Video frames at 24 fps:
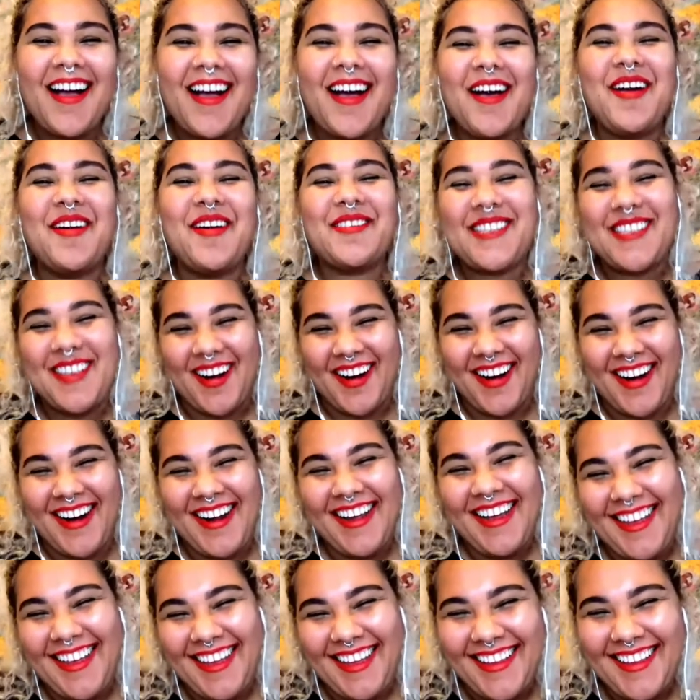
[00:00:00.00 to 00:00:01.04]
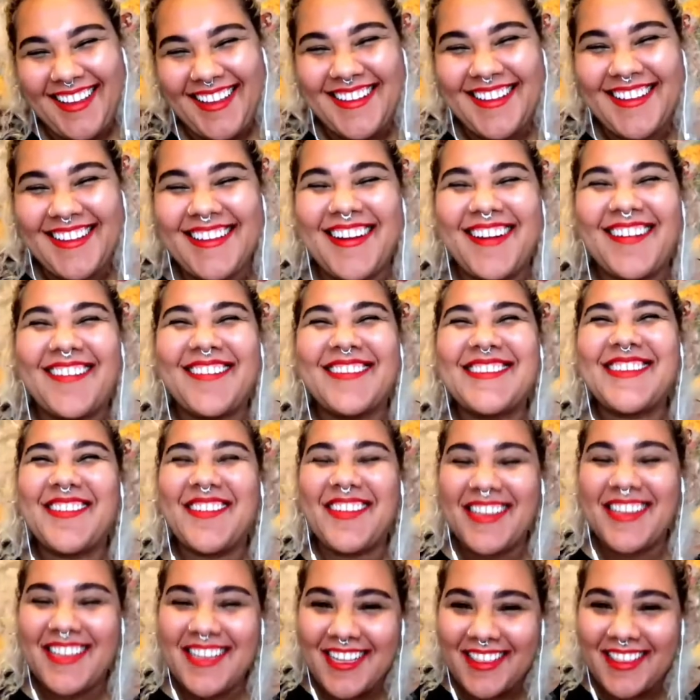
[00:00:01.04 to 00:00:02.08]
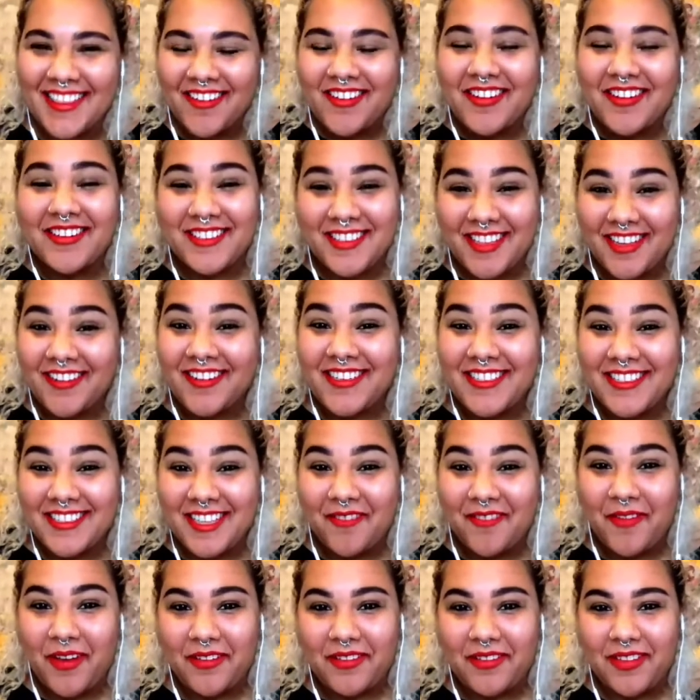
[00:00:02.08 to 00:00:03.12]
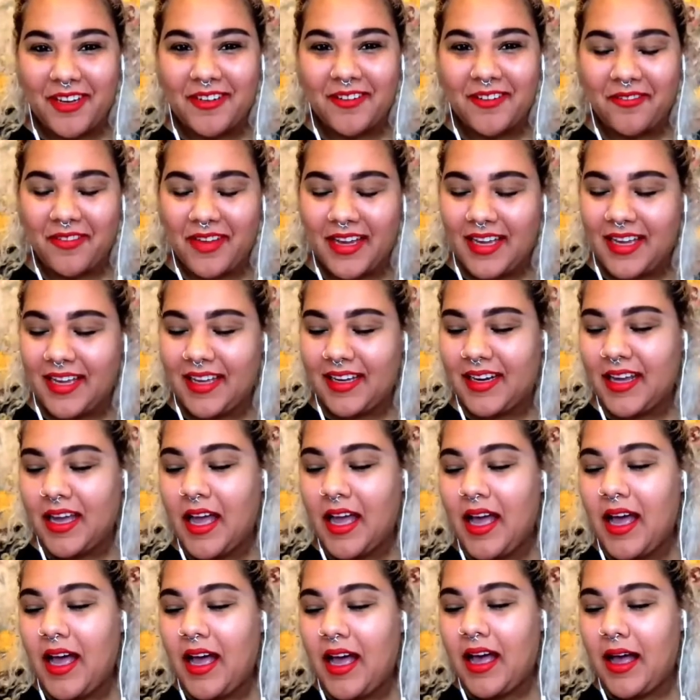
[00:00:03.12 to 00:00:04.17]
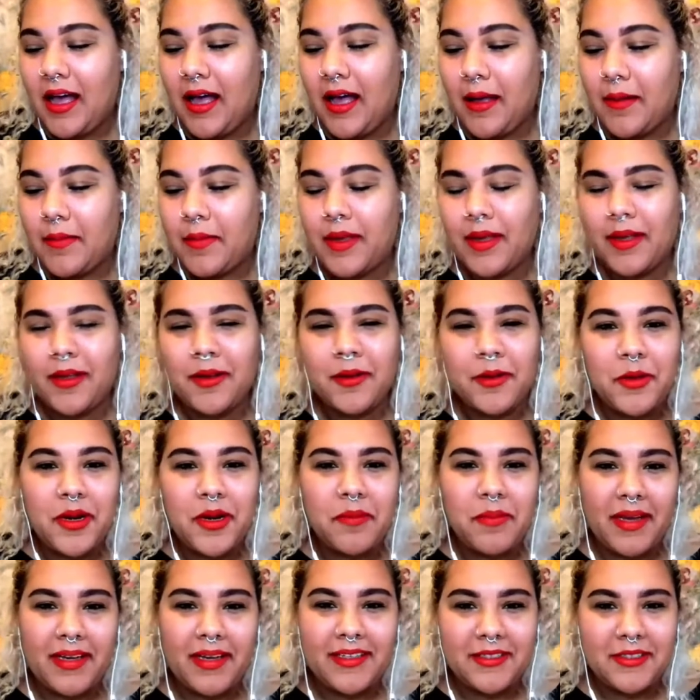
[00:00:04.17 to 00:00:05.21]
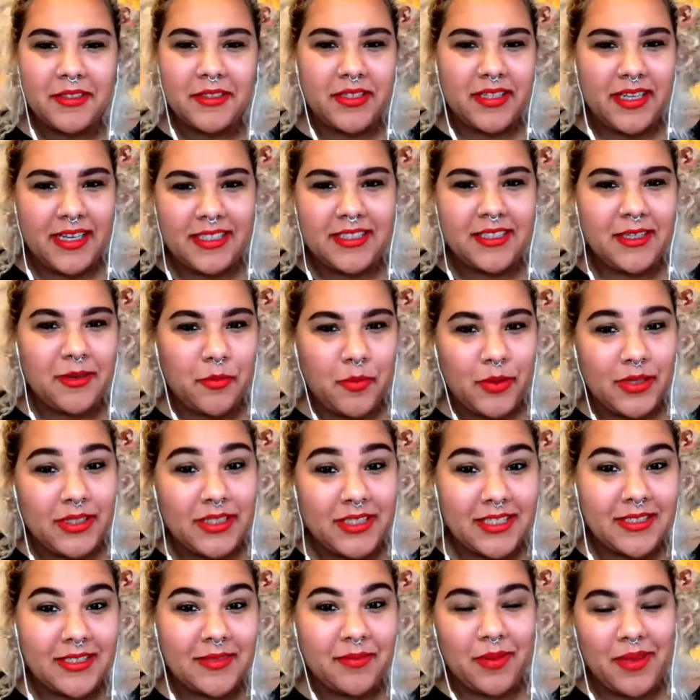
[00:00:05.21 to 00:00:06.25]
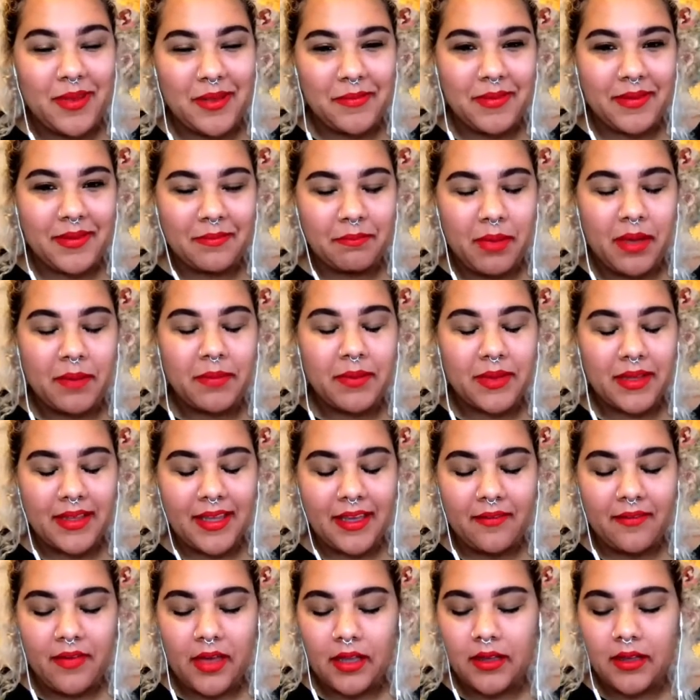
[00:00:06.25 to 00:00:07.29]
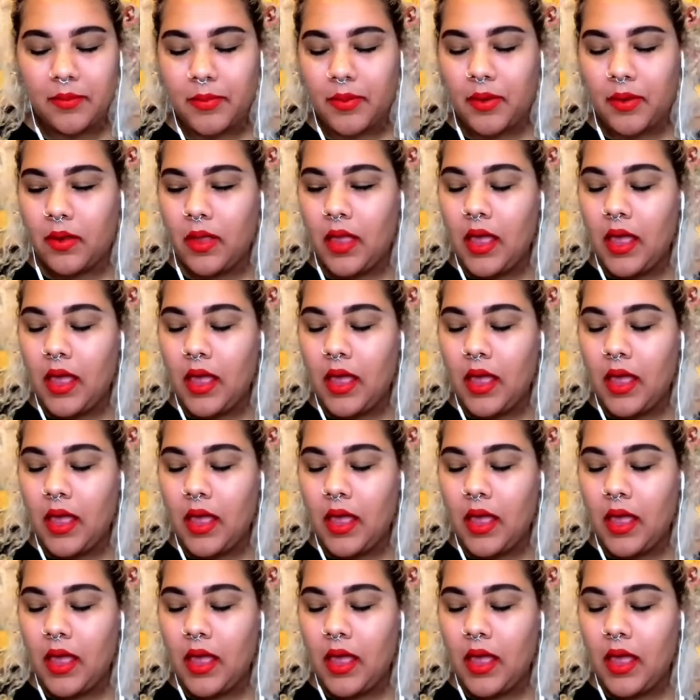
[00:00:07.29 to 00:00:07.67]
Sorry. No, so there is stuff out there to read, including my dissertation, which is publicly available.